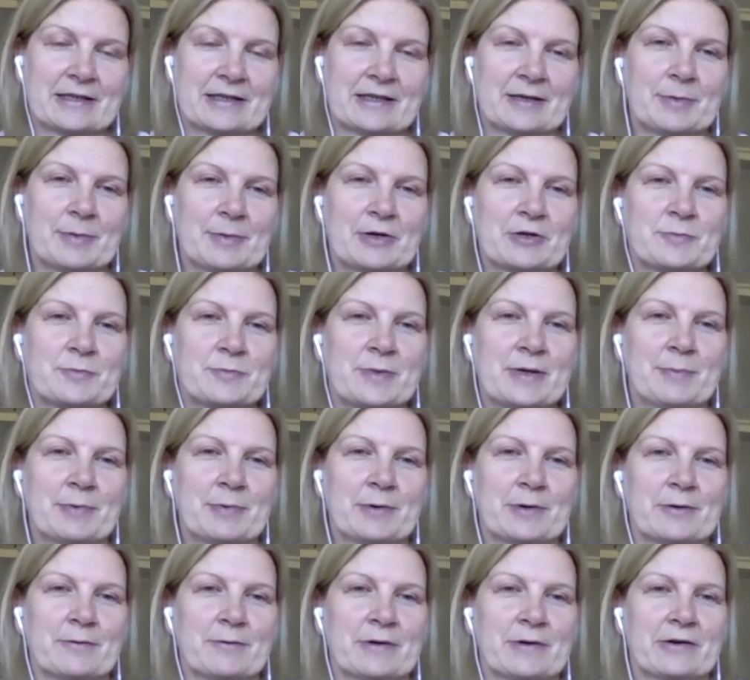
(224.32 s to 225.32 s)
because
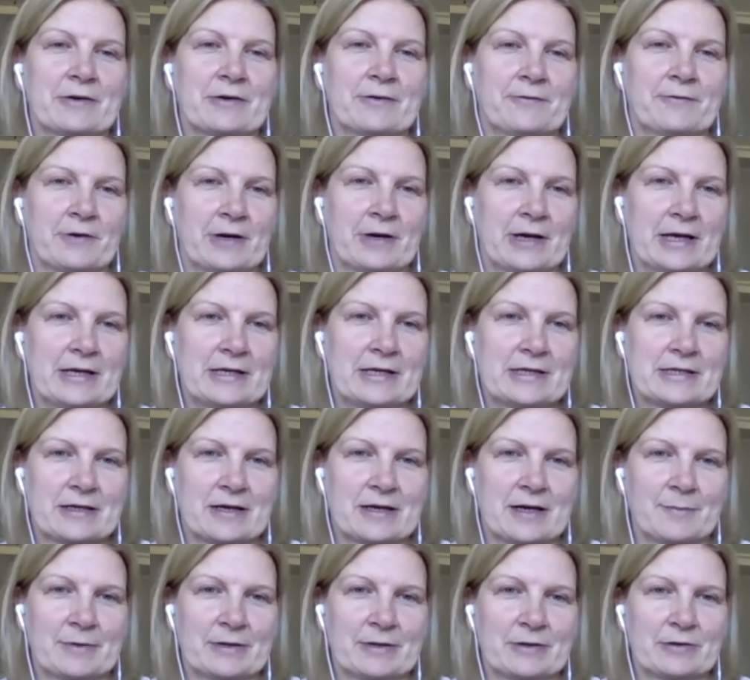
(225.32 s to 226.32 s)
people were afraid
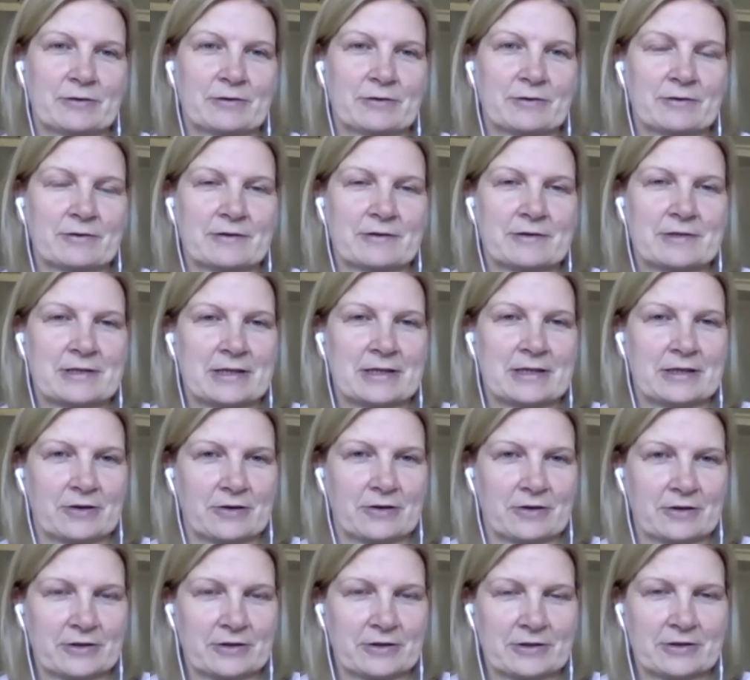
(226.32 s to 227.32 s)
coming to see
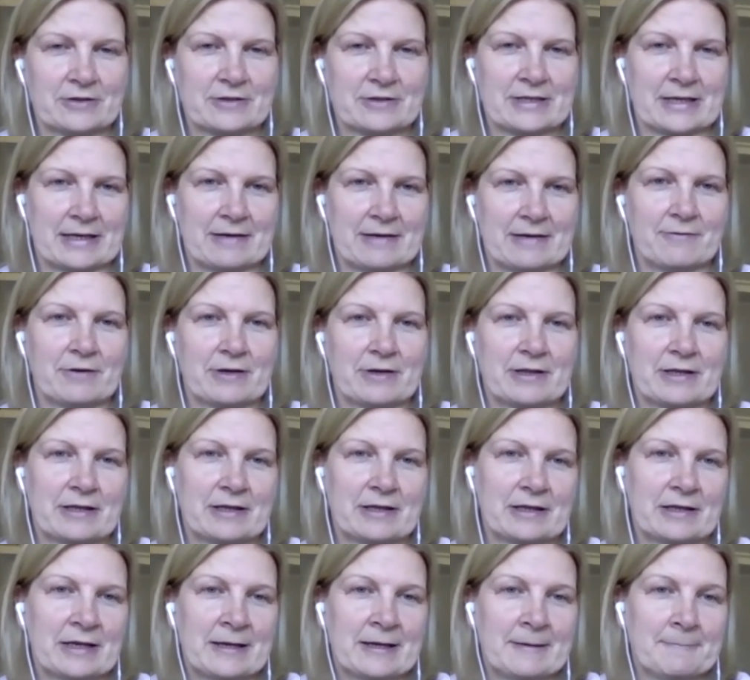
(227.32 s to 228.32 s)
doctors and
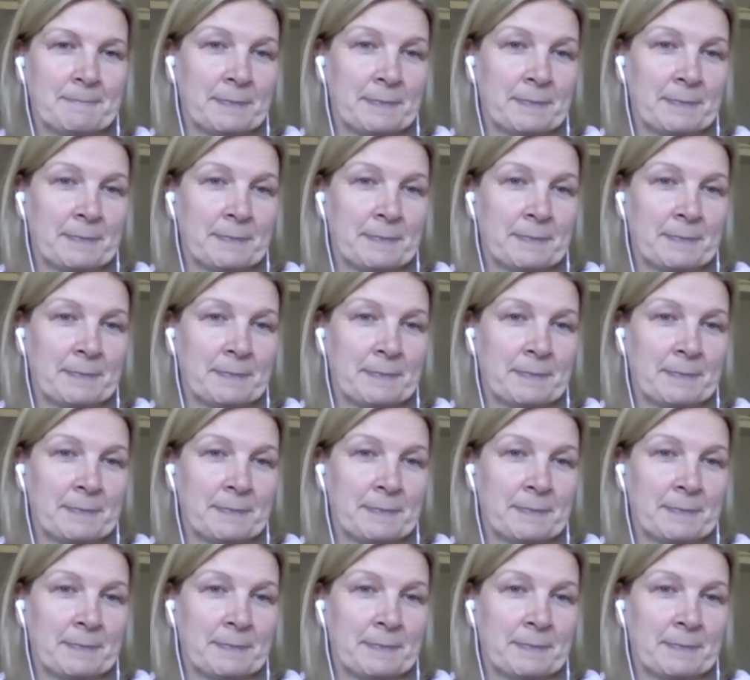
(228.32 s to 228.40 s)
everything,